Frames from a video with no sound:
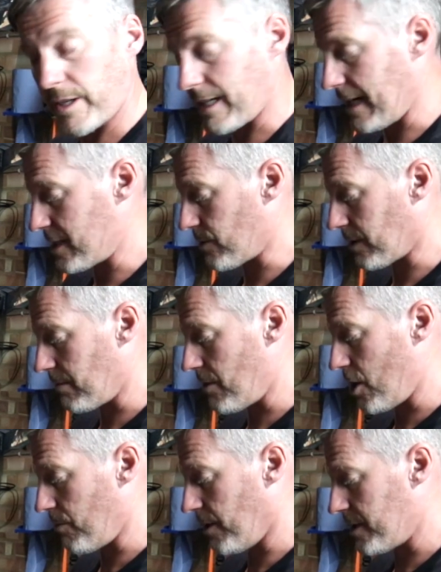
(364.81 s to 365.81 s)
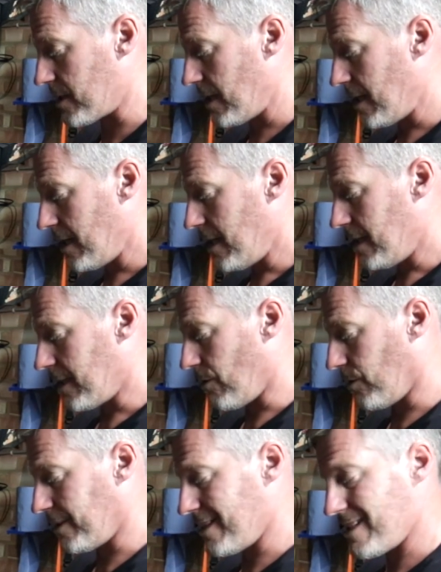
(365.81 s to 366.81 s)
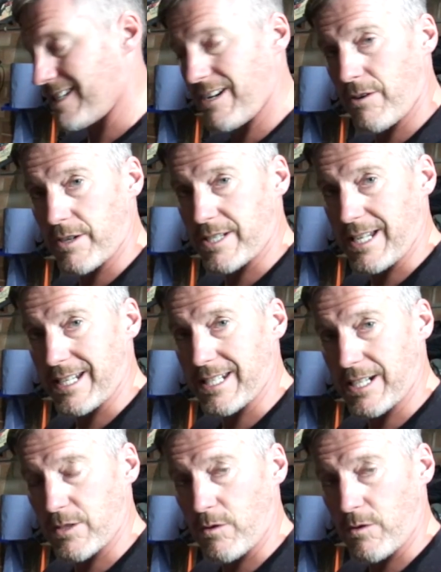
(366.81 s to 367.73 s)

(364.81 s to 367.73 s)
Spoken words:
Okay, so at the moment they're on the 0 setting,